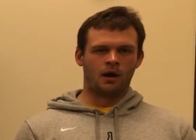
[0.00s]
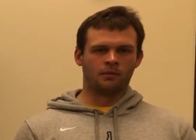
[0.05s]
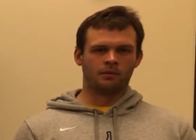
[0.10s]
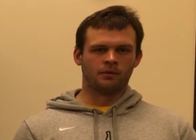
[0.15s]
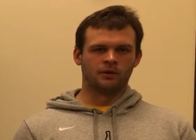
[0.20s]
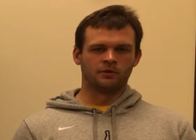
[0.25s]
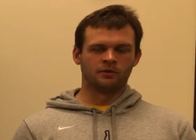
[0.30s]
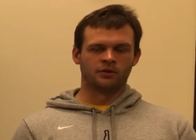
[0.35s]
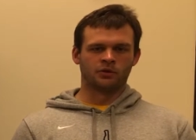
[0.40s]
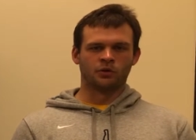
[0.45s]

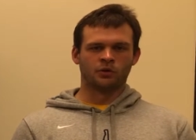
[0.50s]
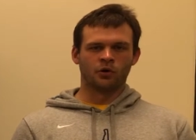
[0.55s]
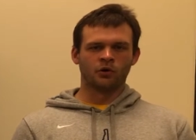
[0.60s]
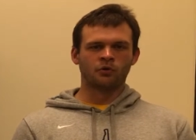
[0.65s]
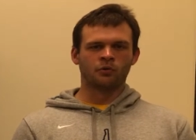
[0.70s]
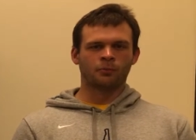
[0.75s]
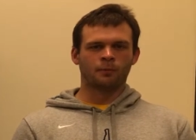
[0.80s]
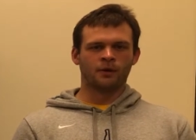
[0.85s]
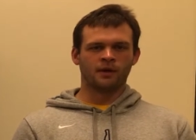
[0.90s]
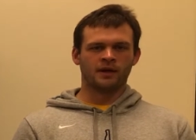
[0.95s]
those
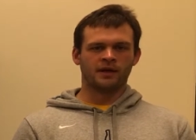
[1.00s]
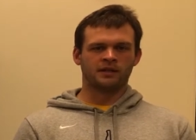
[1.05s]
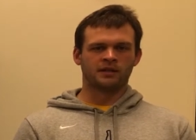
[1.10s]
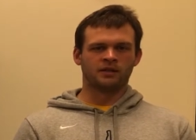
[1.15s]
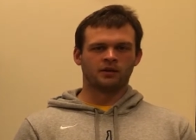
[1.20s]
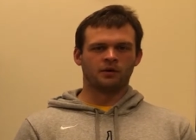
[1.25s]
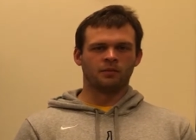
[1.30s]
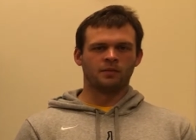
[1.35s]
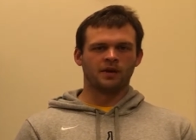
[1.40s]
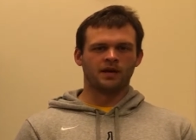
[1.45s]
growth
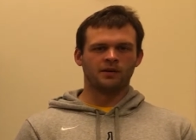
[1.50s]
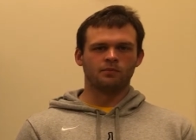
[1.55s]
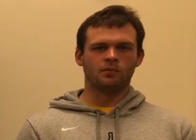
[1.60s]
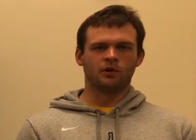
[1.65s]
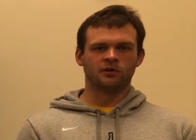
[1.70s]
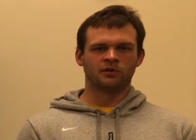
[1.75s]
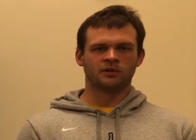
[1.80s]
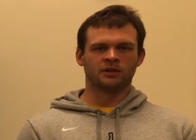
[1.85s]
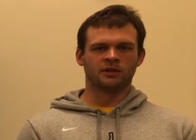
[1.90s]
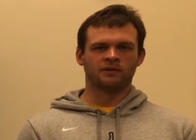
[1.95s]
plates are made
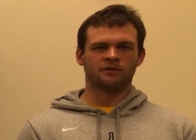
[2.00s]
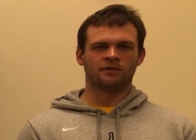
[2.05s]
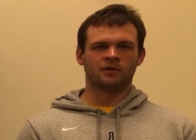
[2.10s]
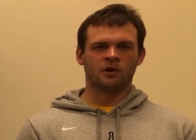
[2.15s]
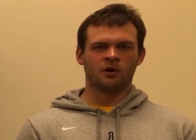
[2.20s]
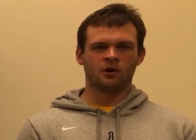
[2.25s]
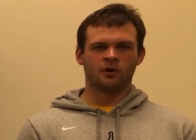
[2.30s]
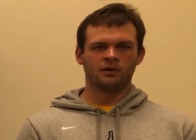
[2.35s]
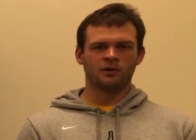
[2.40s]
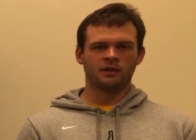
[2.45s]
mostly of
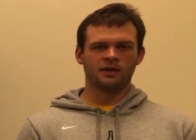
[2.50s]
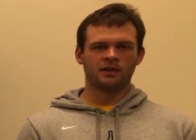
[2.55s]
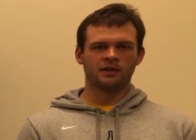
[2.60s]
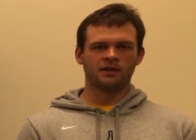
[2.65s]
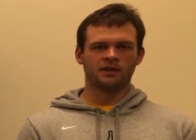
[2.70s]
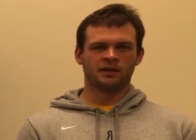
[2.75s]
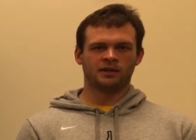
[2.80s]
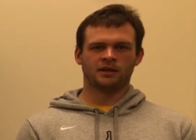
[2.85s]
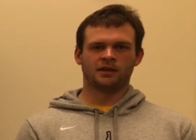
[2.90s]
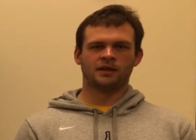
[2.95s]

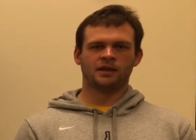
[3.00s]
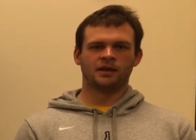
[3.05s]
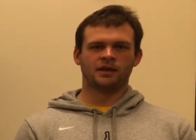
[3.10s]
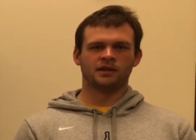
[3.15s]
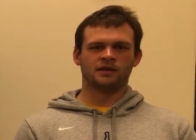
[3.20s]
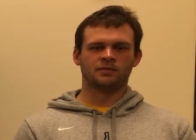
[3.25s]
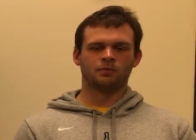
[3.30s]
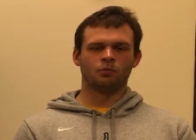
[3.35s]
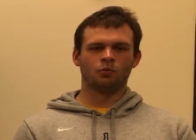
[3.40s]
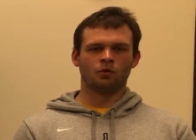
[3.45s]
cartilage.
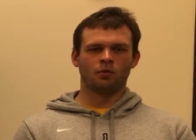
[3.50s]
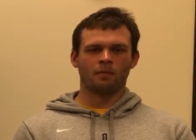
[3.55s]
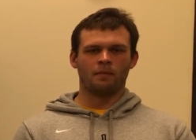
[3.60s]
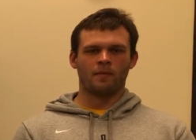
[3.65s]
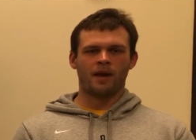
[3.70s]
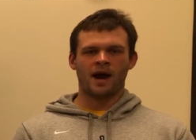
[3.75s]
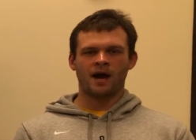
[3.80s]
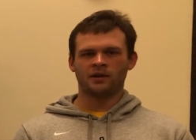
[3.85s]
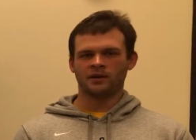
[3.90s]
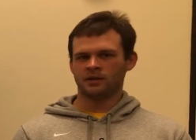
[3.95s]
It's more
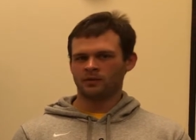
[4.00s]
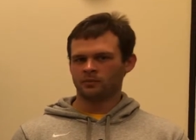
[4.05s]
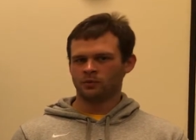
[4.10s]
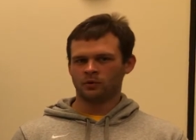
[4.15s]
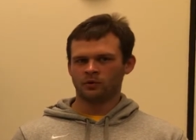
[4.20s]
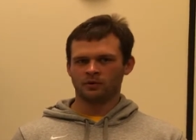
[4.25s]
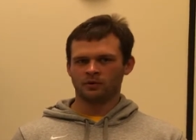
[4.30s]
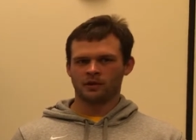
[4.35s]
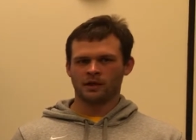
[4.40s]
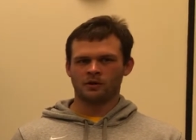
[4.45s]

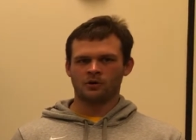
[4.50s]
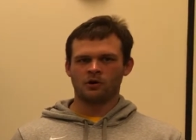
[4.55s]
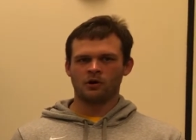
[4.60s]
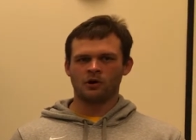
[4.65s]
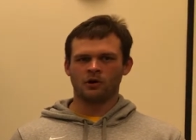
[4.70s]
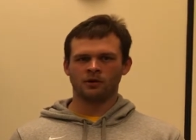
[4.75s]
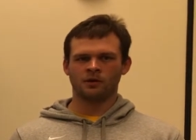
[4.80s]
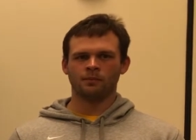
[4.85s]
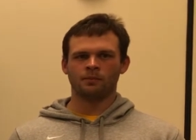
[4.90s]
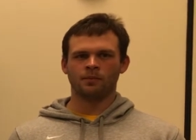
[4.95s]
malleable than
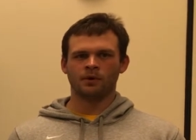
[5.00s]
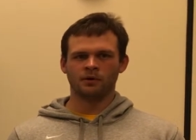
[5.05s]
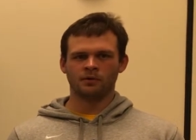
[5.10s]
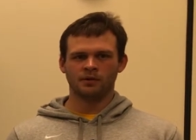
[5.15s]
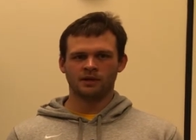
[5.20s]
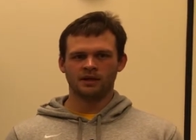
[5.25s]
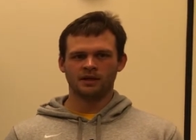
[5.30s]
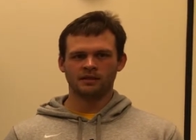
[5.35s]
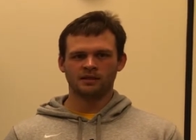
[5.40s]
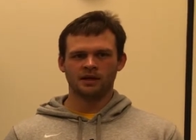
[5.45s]
hardened
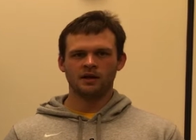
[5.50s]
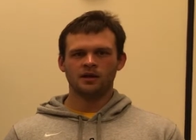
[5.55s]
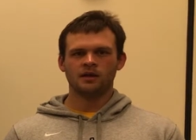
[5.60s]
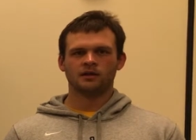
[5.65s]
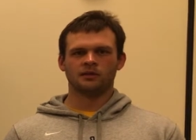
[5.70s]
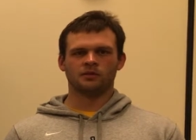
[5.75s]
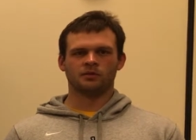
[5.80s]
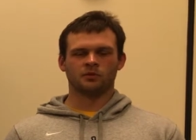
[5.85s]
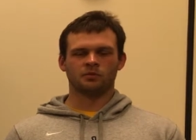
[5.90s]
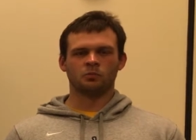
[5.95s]
bone is,
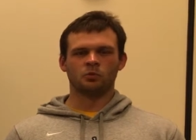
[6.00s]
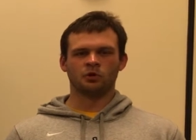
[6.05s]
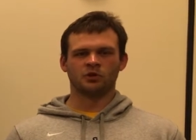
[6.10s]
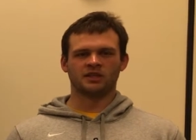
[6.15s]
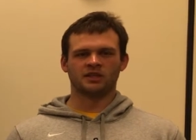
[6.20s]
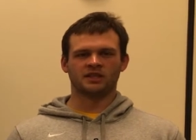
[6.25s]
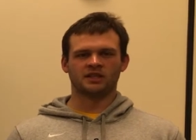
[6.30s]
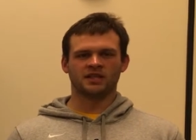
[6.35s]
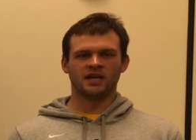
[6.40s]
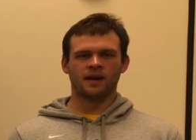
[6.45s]
so it's more
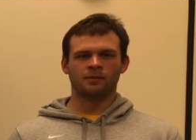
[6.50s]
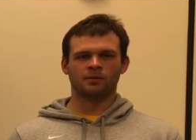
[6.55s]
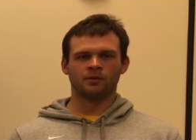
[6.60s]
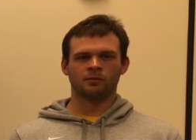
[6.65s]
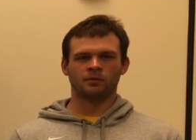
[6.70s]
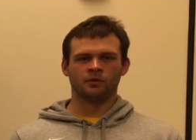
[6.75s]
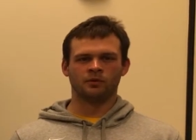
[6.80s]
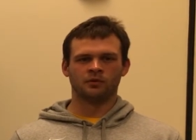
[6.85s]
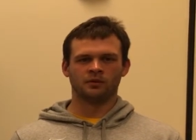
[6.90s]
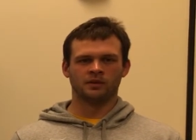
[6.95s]

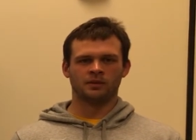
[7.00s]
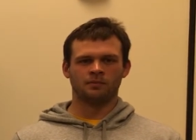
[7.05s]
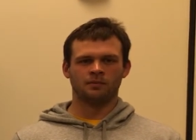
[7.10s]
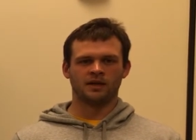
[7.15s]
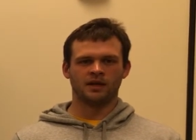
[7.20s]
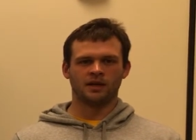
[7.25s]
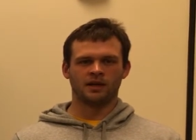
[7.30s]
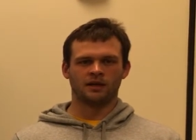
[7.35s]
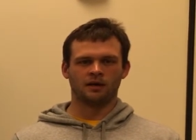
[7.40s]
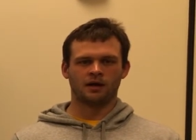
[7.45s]
susceptible to
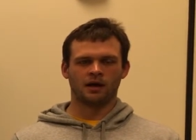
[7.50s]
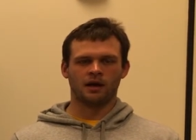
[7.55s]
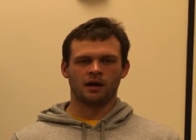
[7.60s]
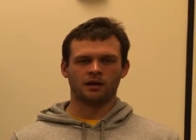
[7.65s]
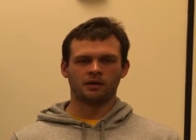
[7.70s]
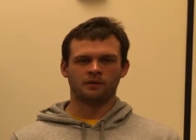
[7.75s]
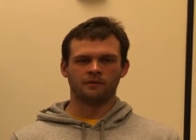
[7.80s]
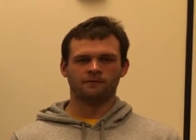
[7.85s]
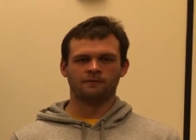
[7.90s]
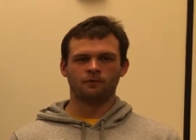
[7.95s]
being
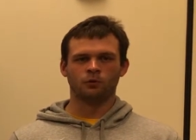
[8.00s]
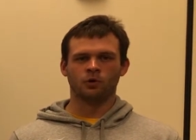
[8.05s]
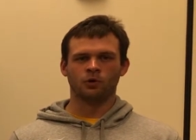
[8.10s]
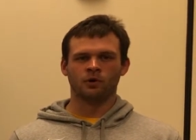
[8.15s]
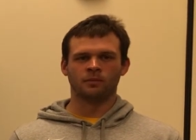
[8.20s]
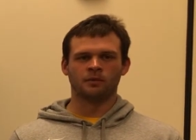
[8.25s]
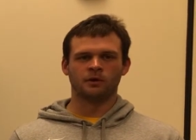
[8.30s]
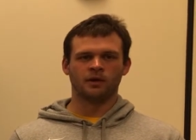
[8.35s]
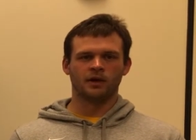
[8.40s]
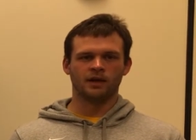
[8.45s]

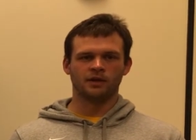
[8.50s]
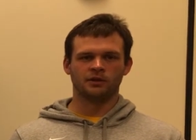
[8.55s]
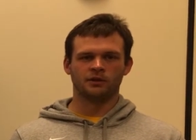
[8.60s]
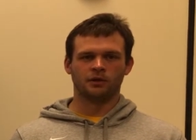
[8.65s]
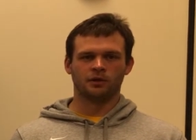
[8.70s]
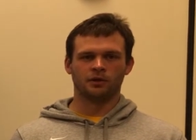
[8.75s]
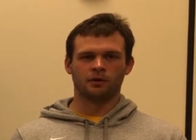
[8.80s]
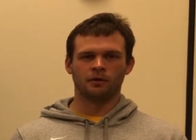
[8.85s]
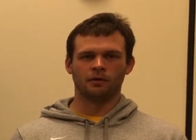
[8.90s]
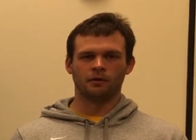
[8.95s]
deformed or
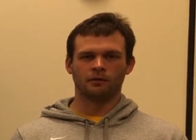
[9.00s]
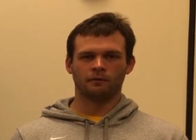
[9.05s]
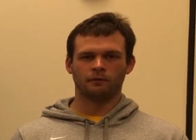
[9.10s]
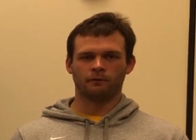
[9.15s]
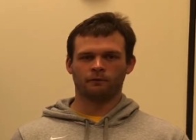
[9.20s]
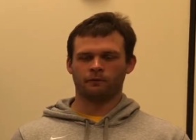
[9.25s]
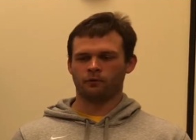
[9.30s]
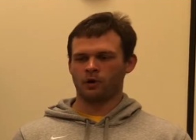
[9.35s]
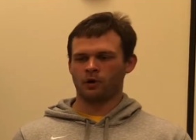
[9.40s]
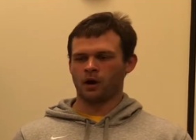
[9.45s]
injured
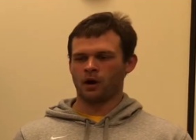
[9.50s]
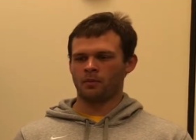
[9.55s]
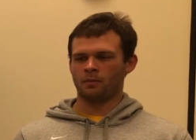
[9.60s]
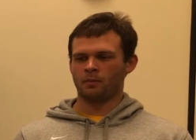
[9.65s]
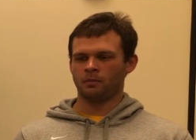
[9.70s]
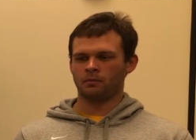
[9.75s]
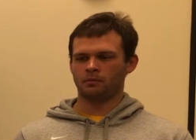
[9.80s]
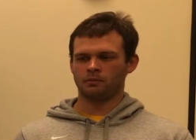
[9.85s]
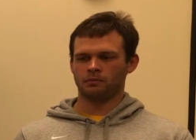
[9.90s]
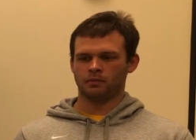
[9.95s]

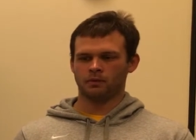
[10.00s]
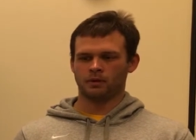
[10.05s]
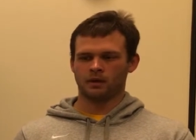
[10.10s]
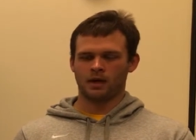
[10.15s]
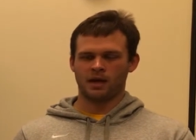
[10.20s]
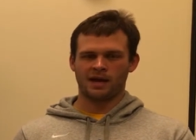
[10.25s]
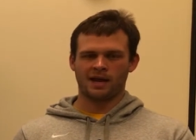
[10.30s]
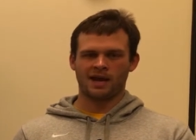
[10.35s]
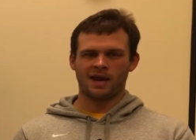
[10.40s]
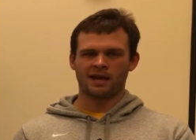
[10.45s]
from
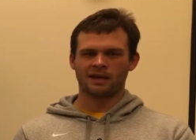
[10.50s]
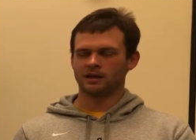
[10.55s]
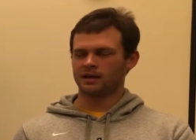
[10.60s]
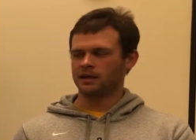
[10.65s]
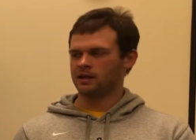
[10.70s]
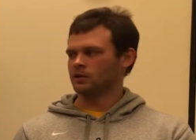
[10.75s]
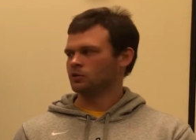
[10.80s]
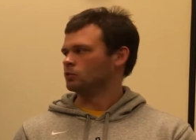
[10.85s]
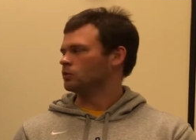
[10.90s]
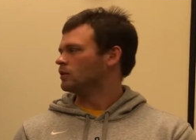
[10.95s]
an
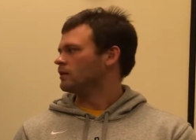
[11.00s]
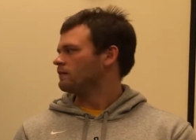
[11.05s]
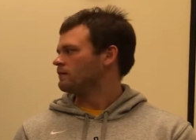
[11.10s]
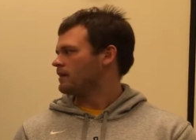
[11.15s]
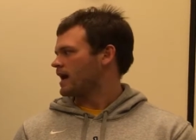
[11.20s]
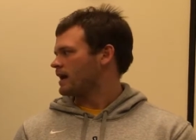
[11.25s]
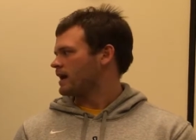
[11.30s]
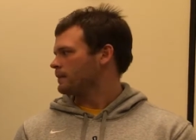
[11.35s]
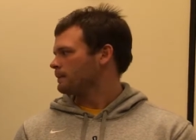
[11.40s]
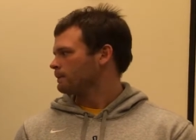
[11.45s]
acute event.